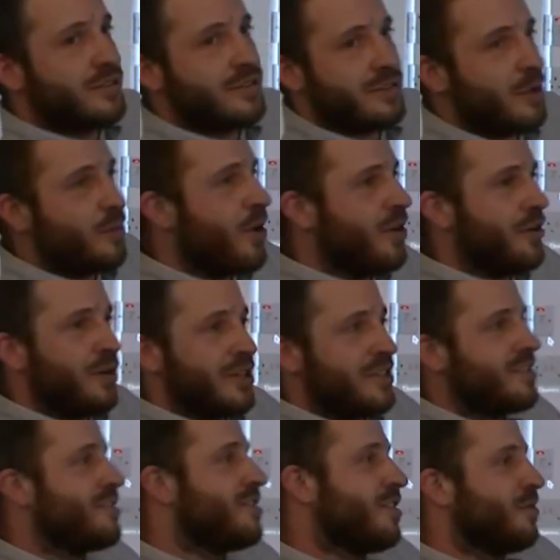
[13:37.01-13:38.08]
They might not
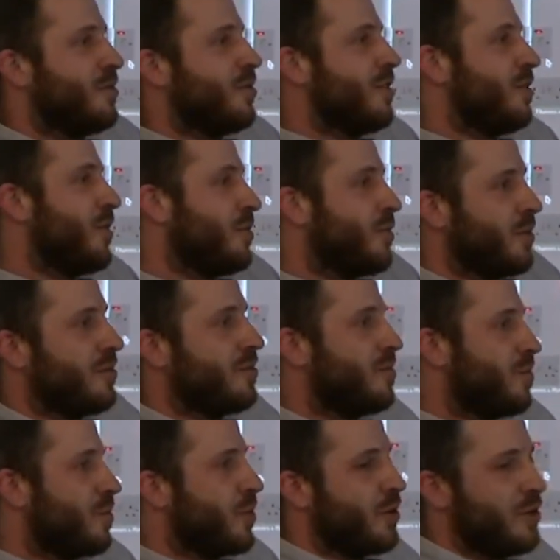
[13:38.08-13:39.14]
exist anymore. They might
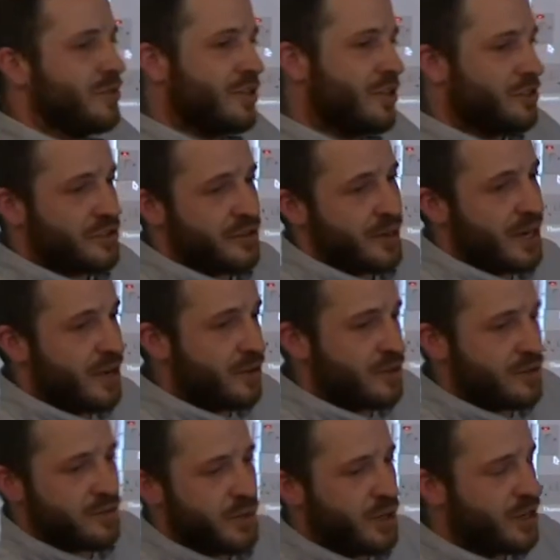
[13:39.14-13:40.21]
put you in touch with someone
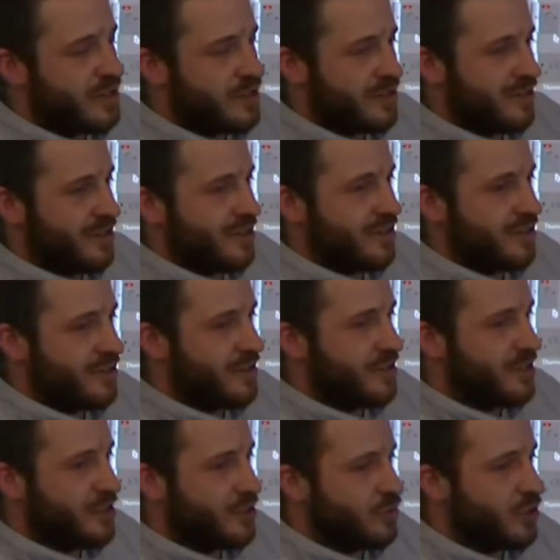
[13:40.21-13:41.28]
else. But it's
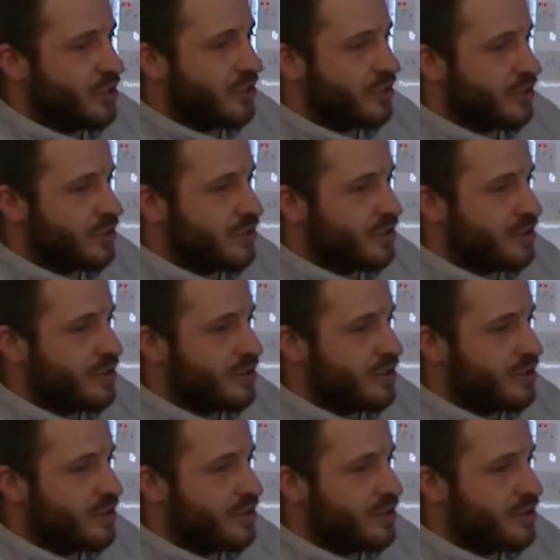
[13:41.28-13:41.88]
really good.